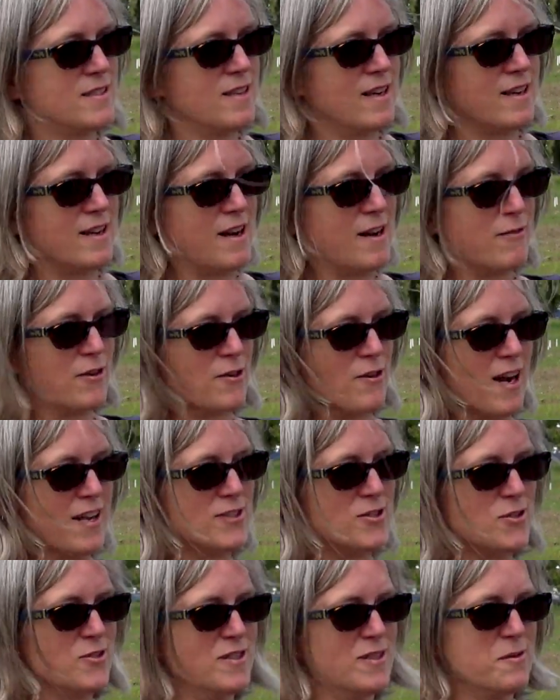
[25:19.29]
And I have a grad
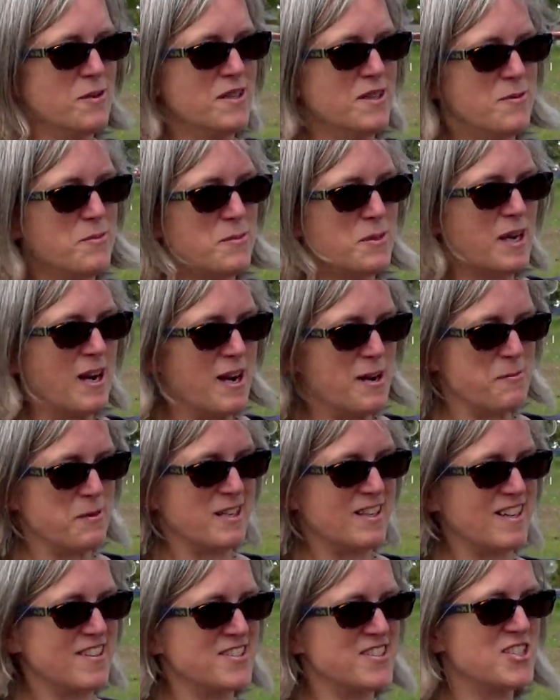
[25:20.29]
student behind me
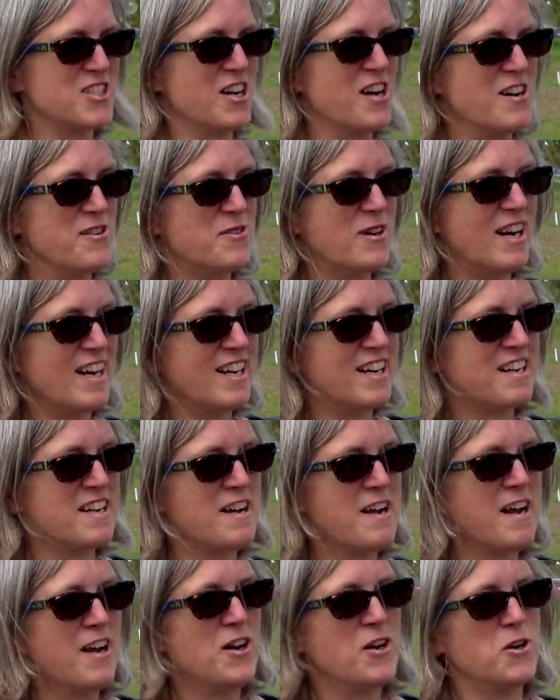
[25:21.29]
there, John Reich,
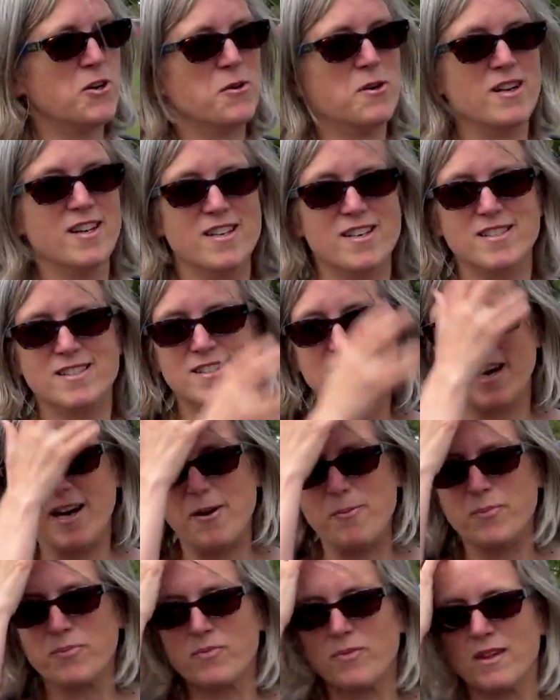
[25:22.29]
who is
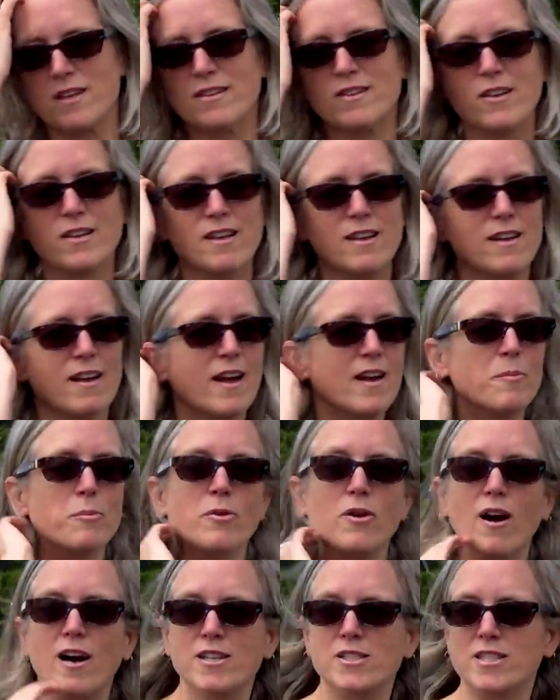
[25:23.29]
looking at a
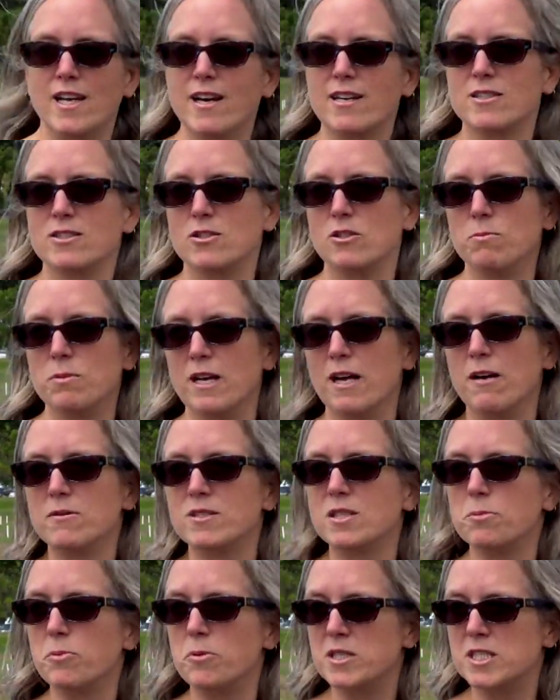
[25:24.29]
project to be able to
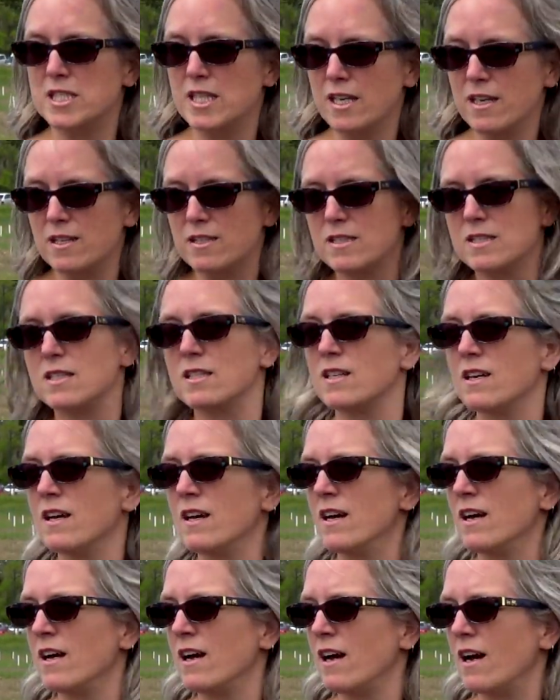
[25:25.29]
predict
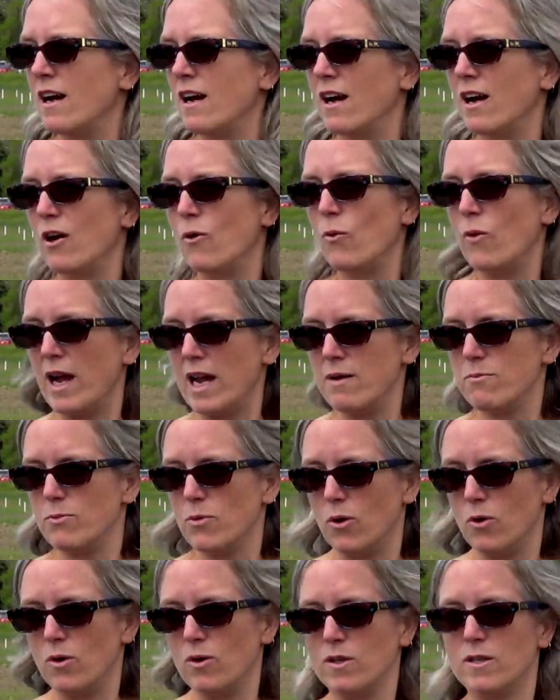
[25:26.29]
white
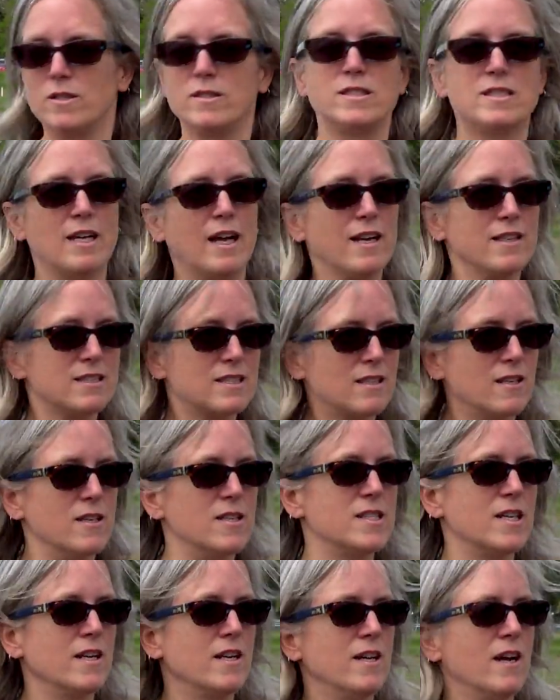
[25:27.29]
mold and
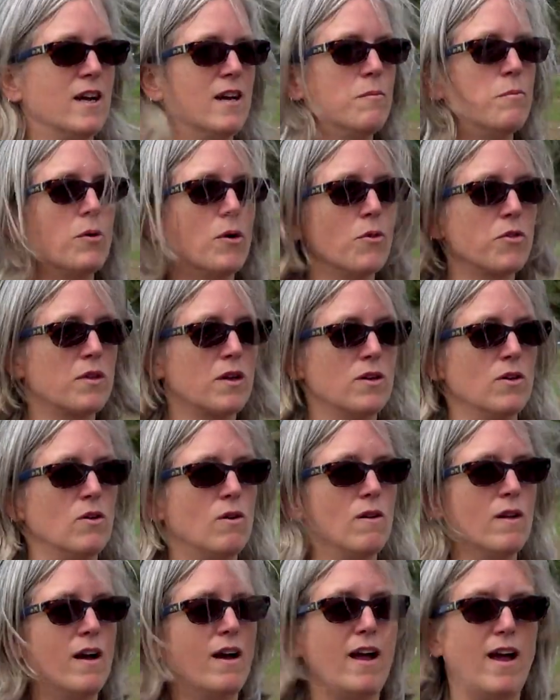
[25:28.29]
sclerotinia in both
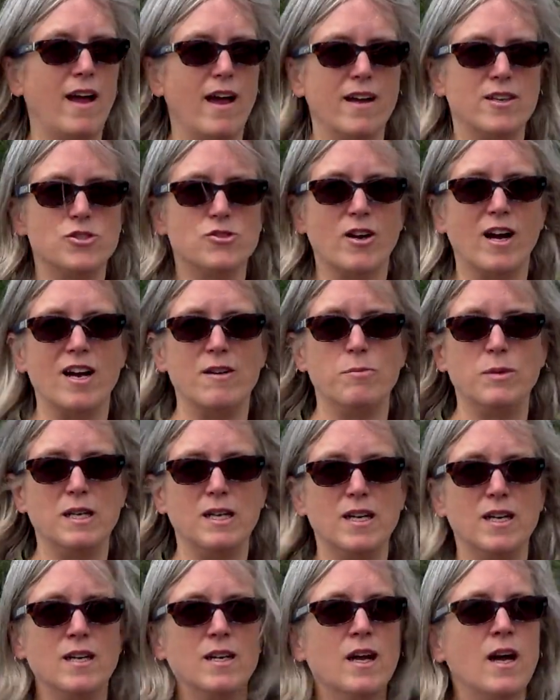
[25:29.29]
canola and dry bean